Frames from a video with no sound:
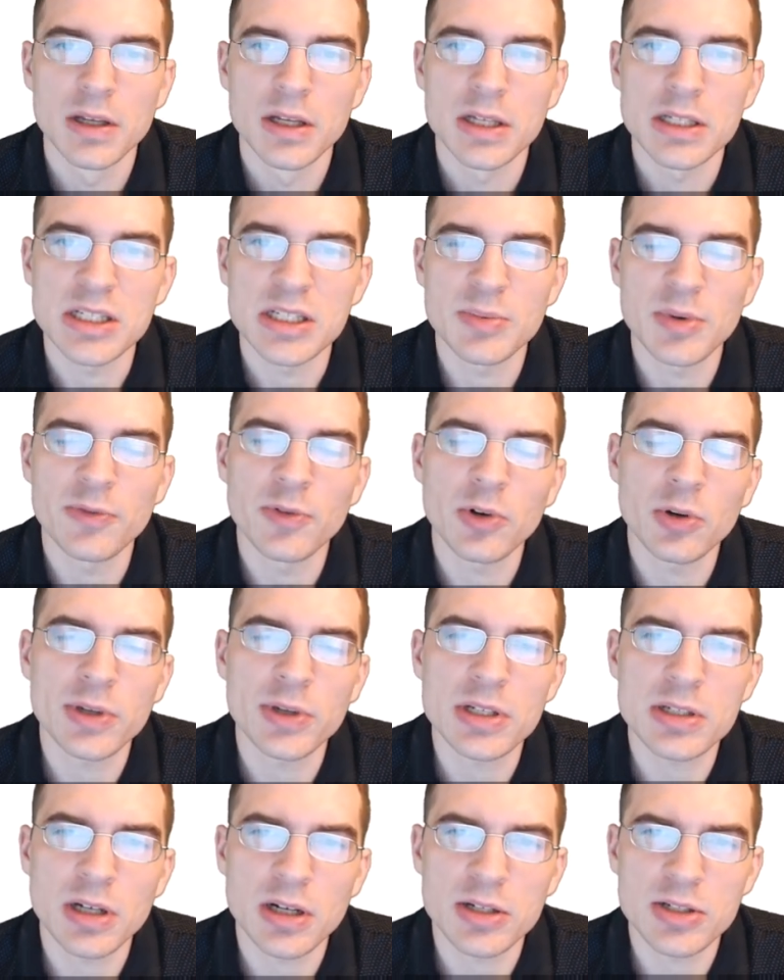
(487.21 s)
So before we
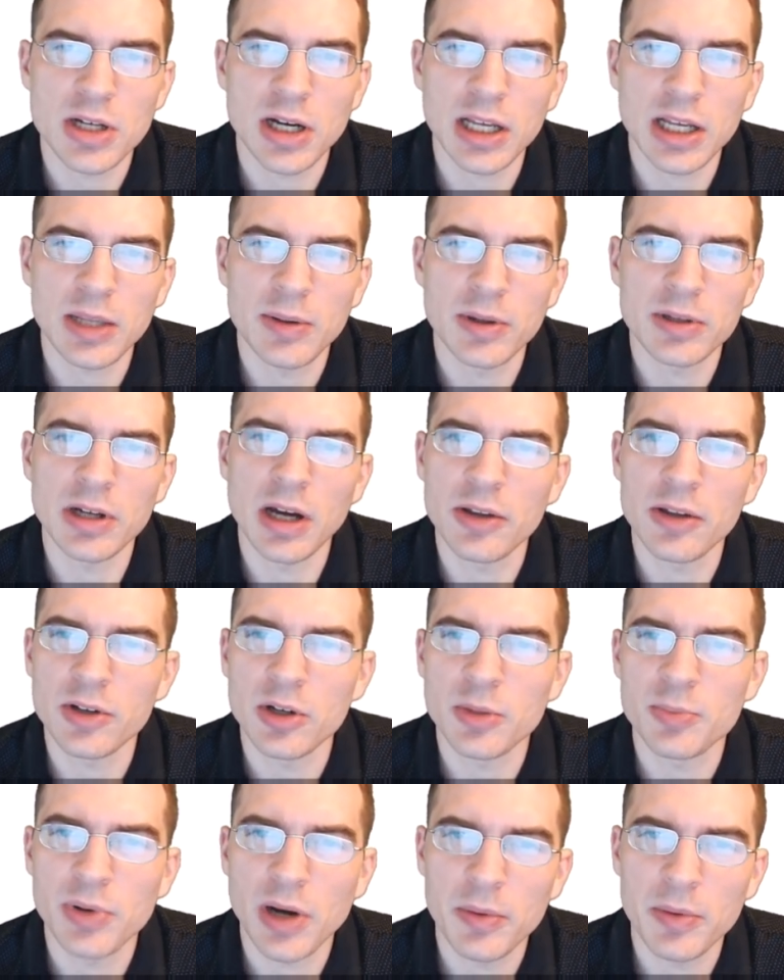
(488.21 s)
start talking about other
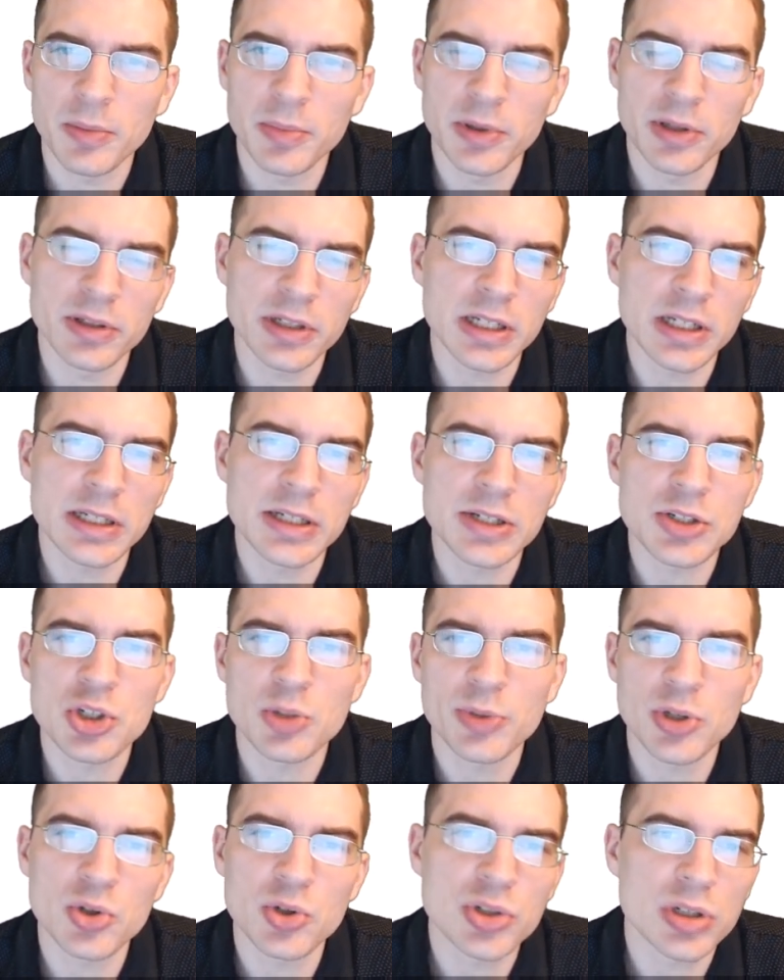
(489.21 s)
probability
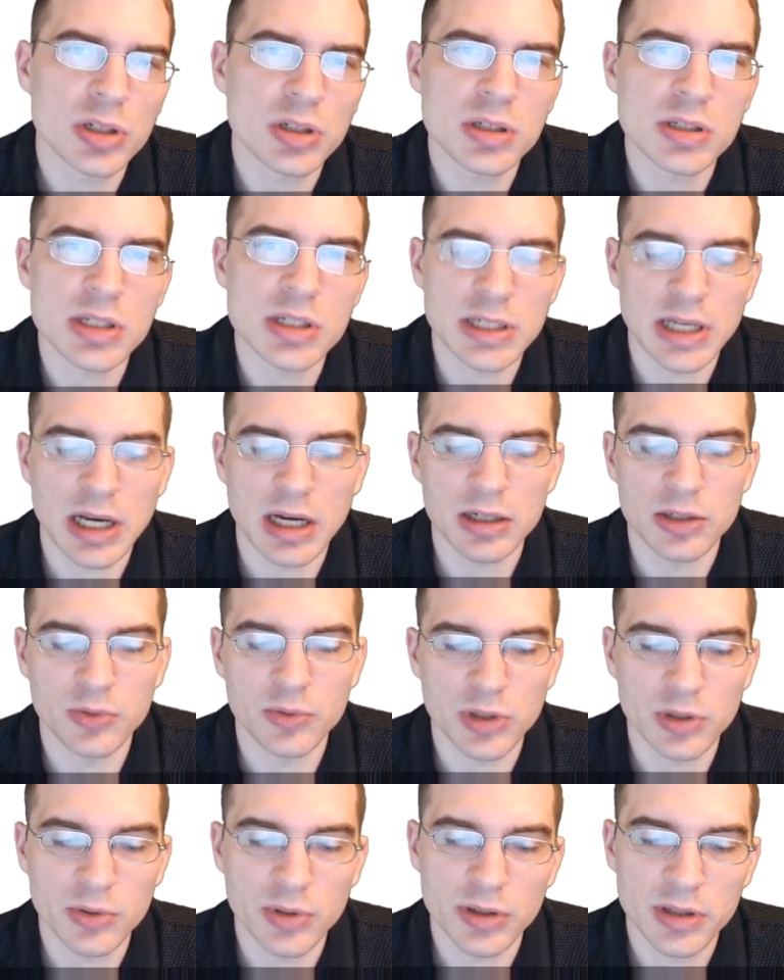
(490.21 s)
distributions and how to
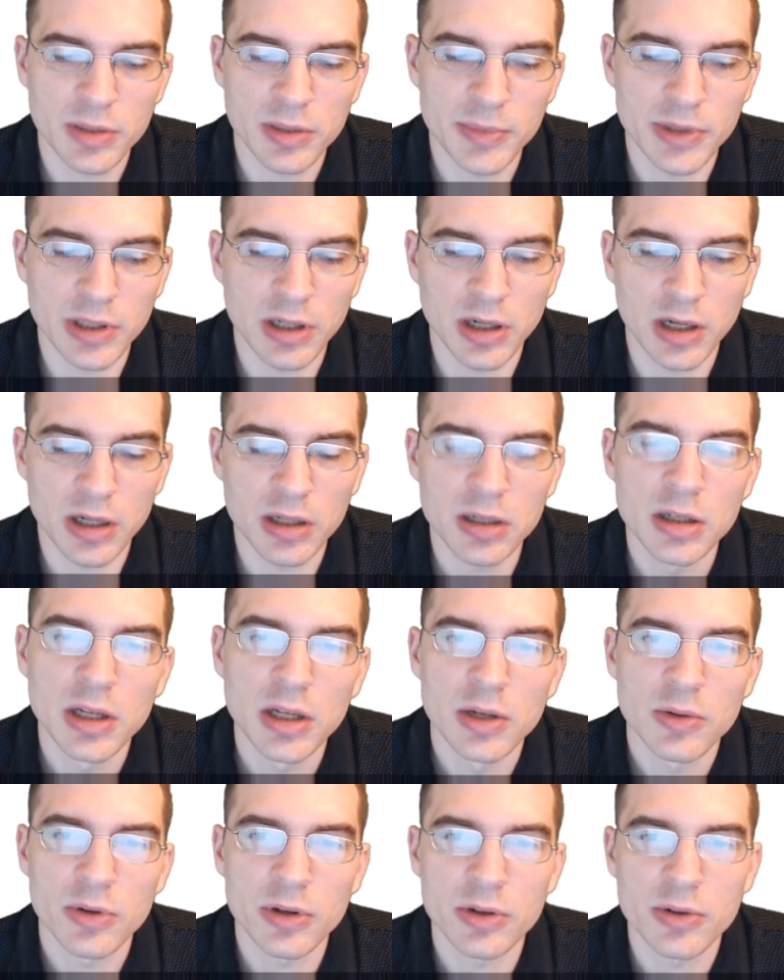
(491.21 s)
work with them in R,
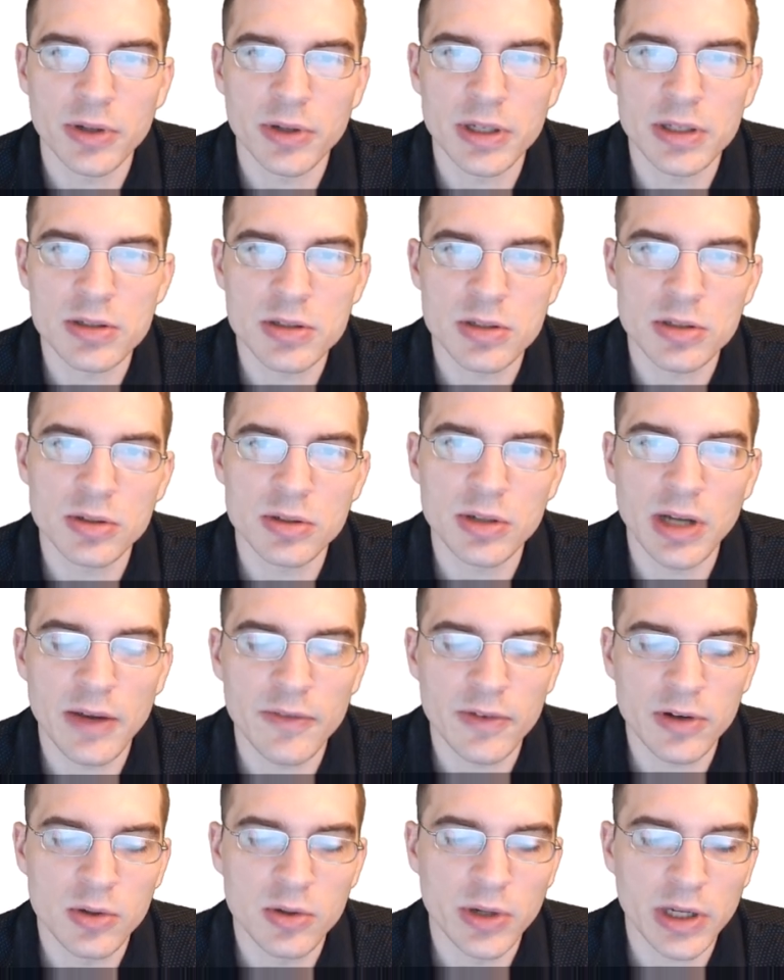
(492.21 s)
we're going to have
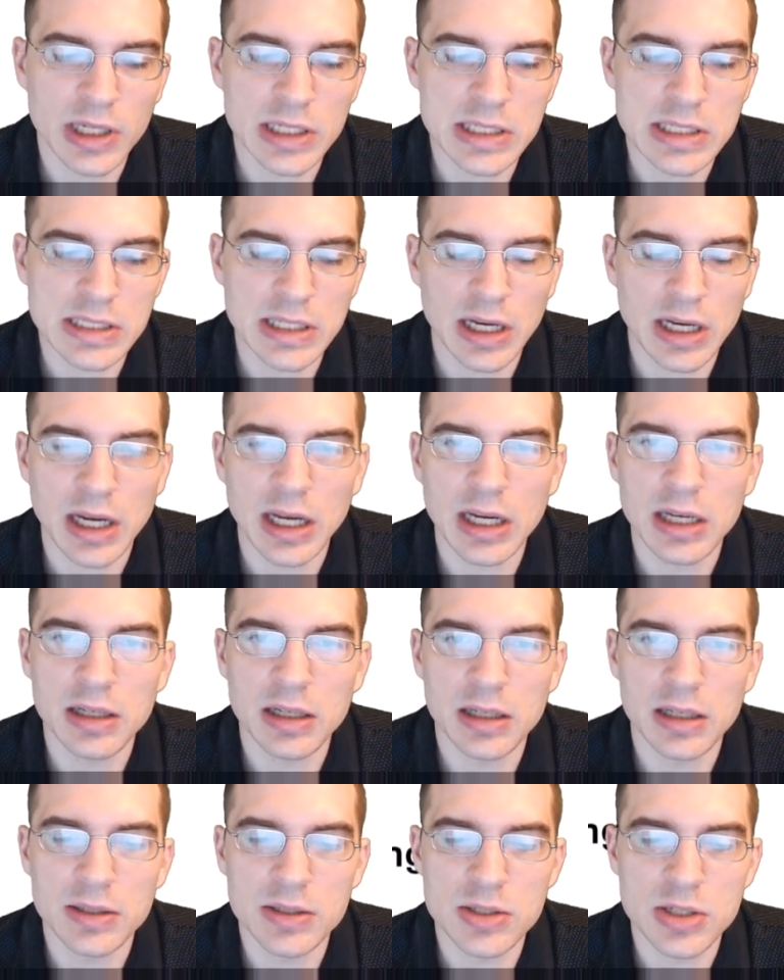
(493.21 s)
a quick aside
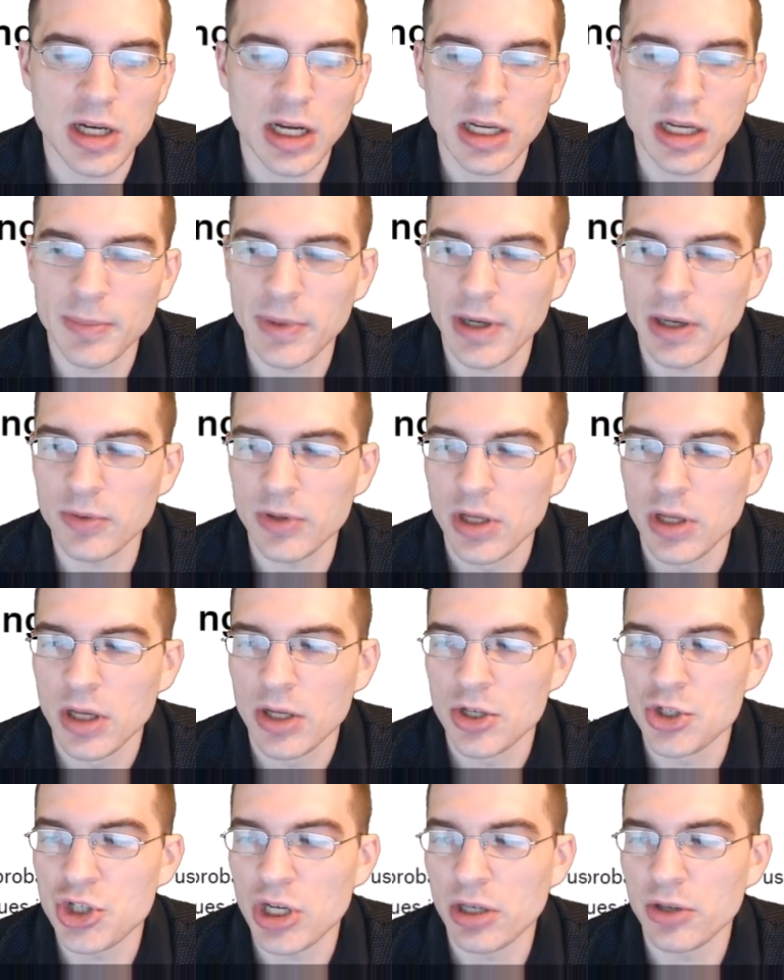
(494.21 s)
and talk about
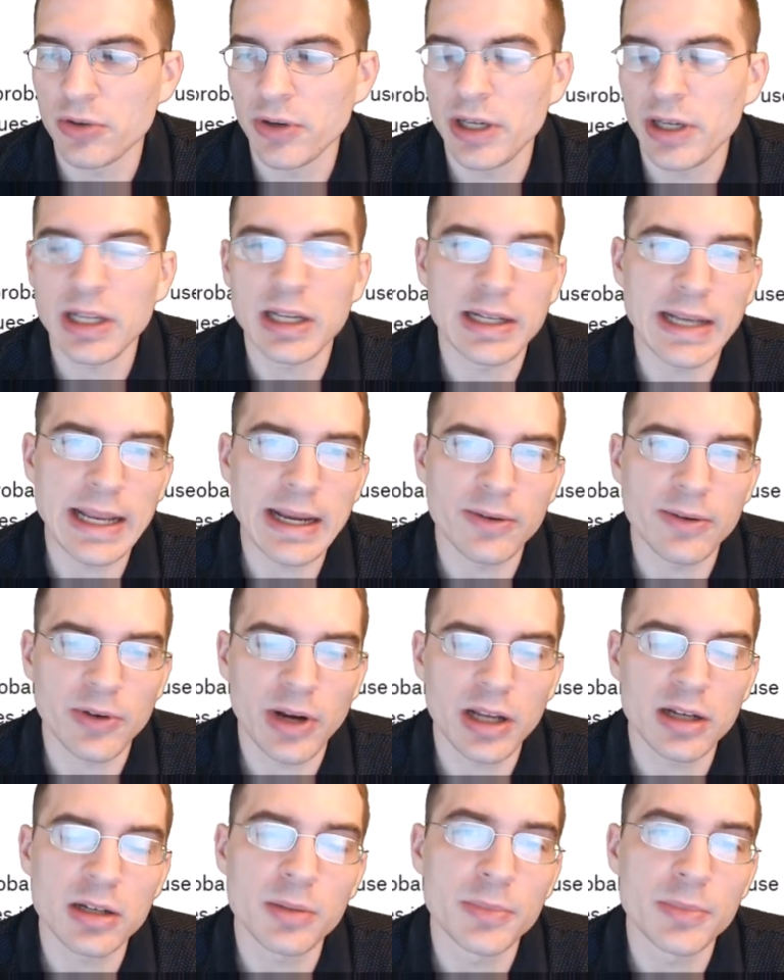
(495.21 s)
generating
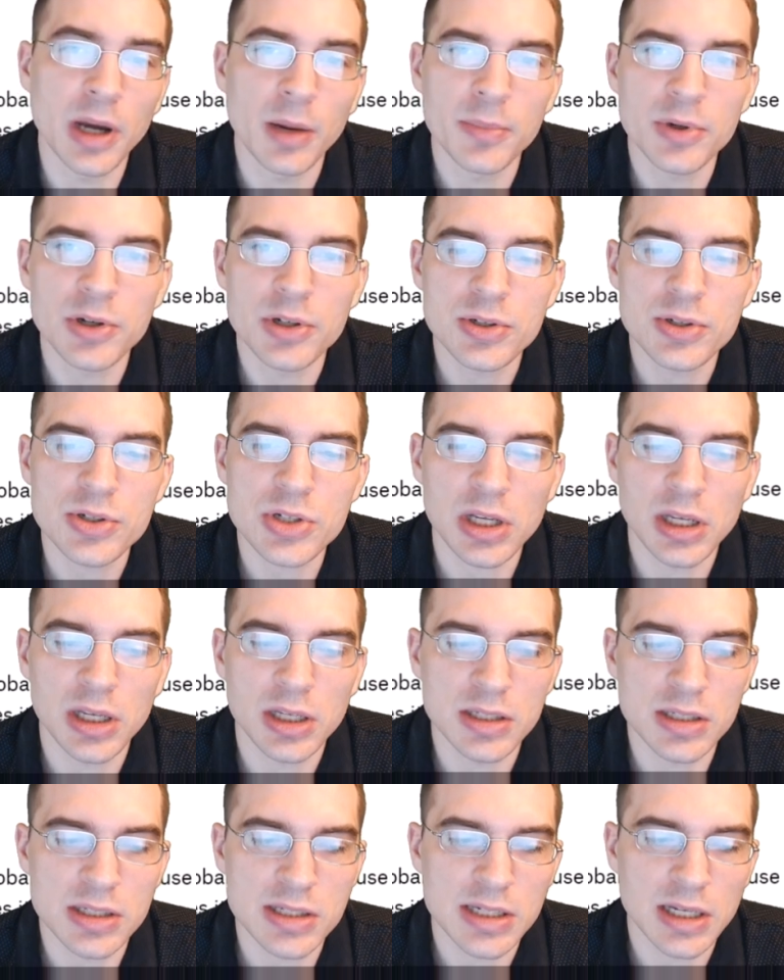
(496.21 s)
random numbers
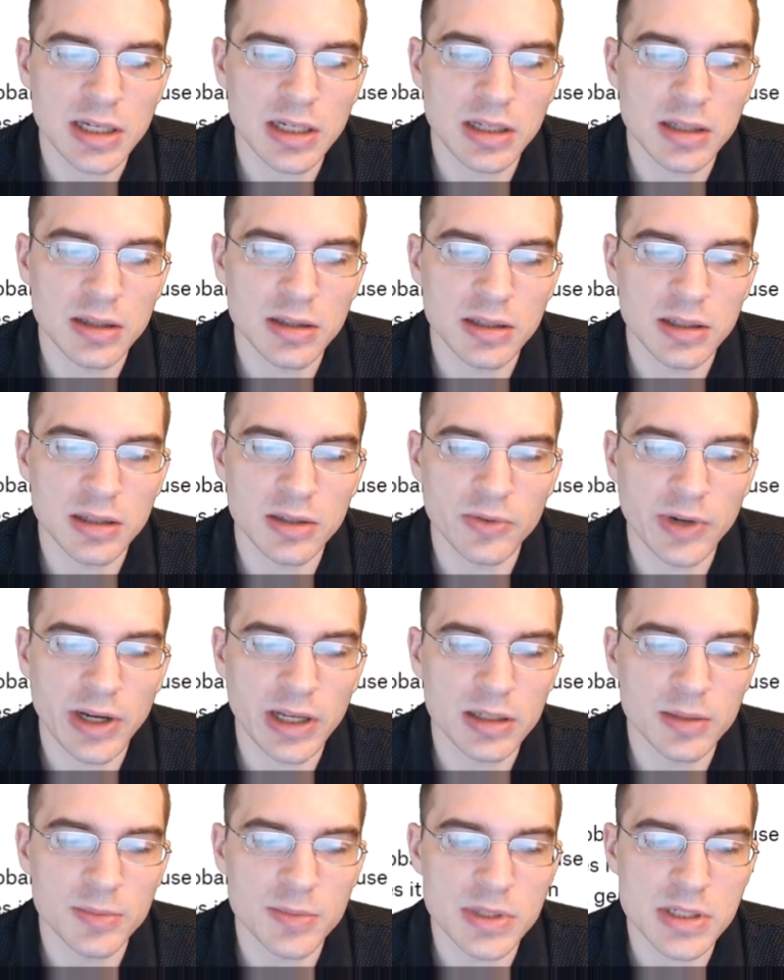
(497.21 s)
and setting the
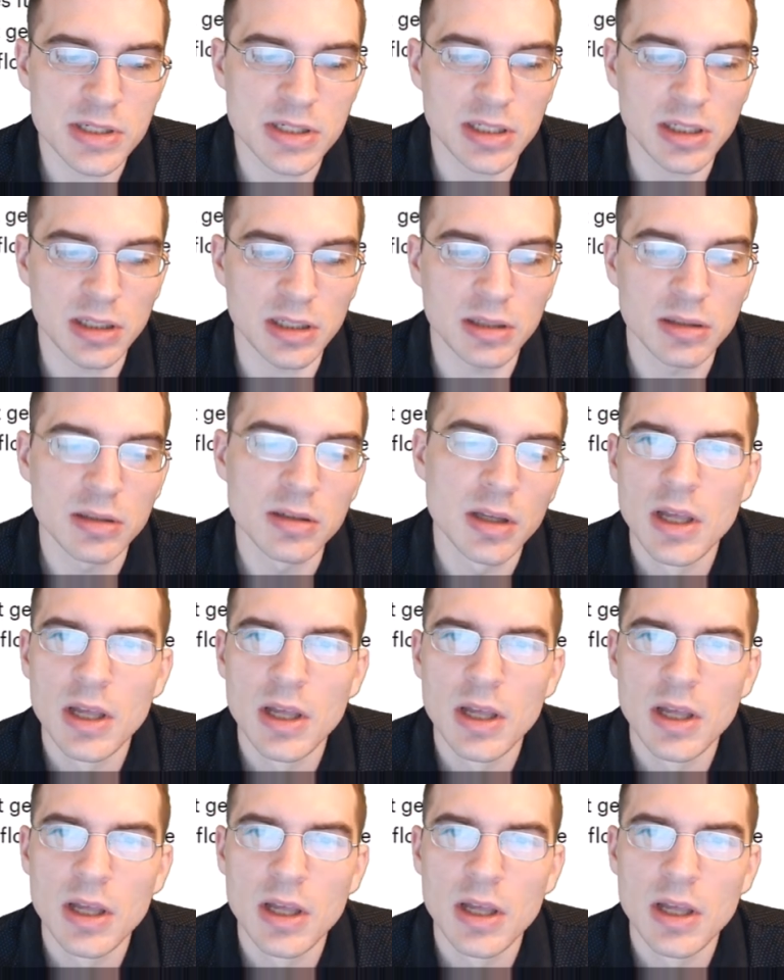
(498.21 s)
random seed.